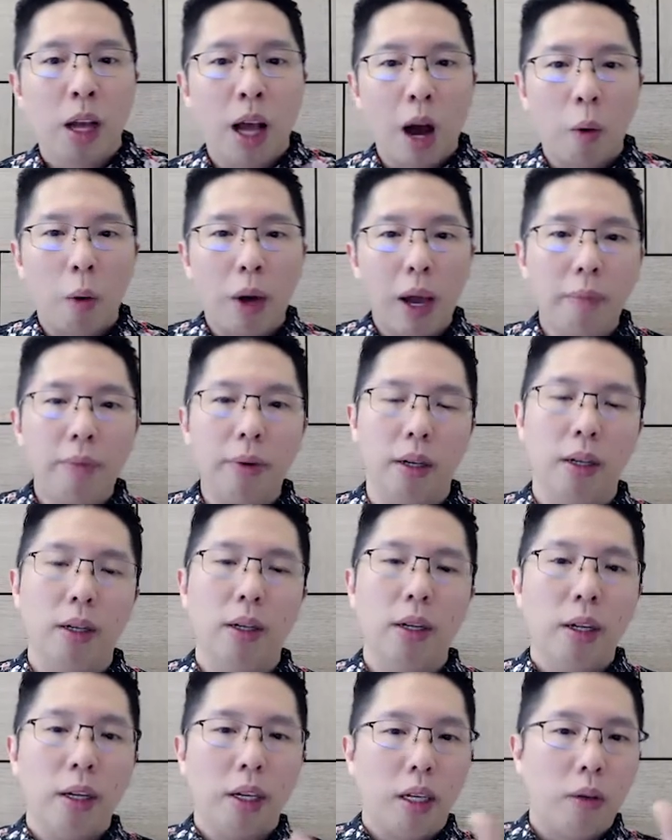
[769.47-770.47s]
However,
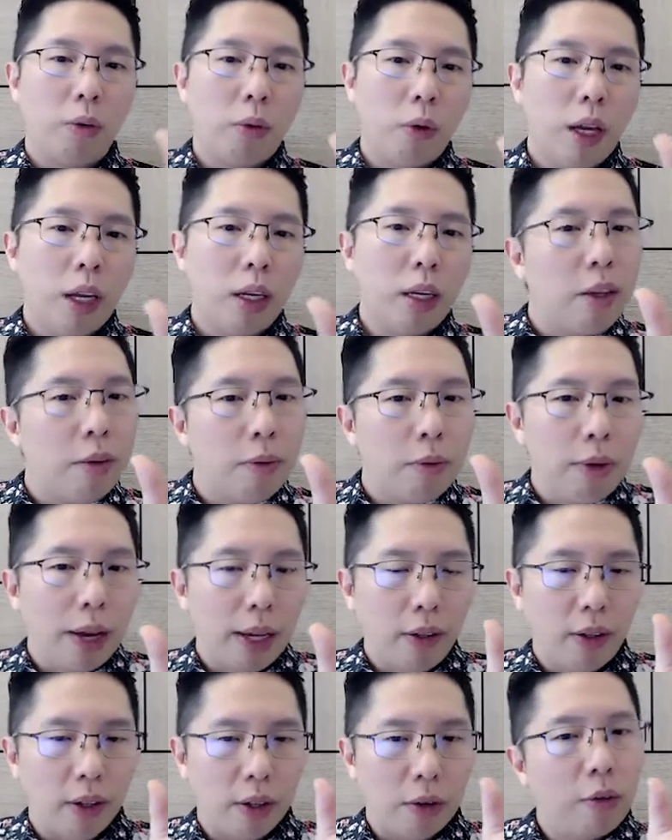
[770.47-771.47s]
if you can
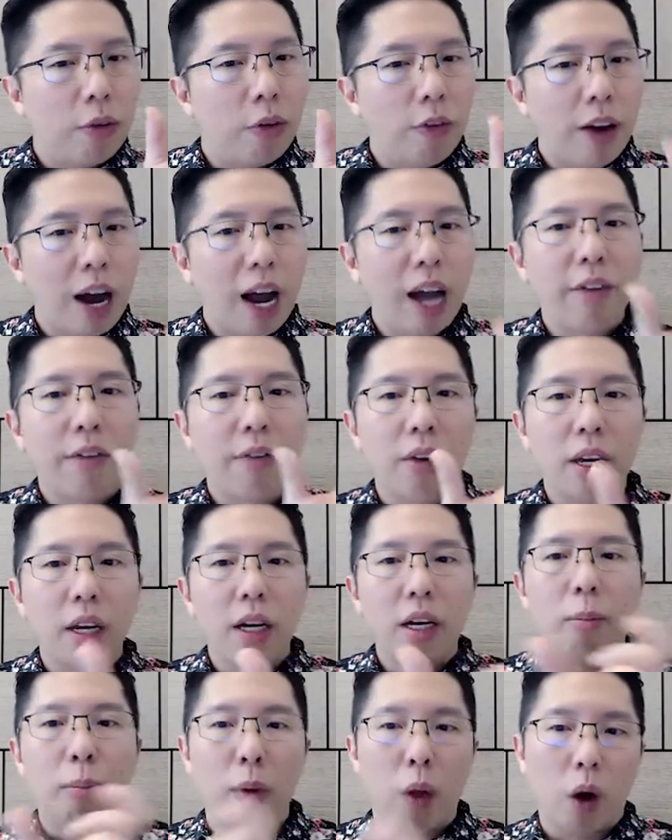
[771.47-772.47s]
invest in
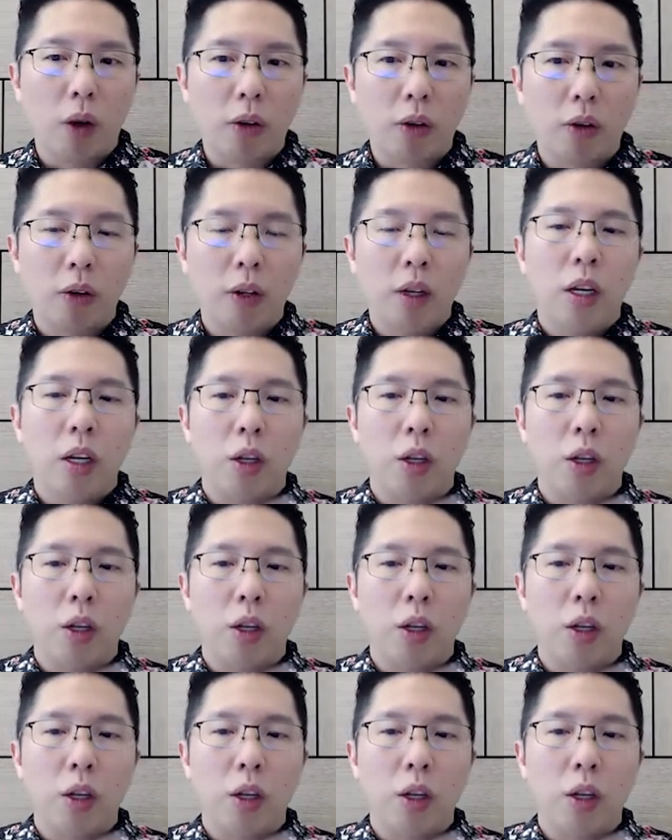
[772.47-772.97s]
five-year blocks,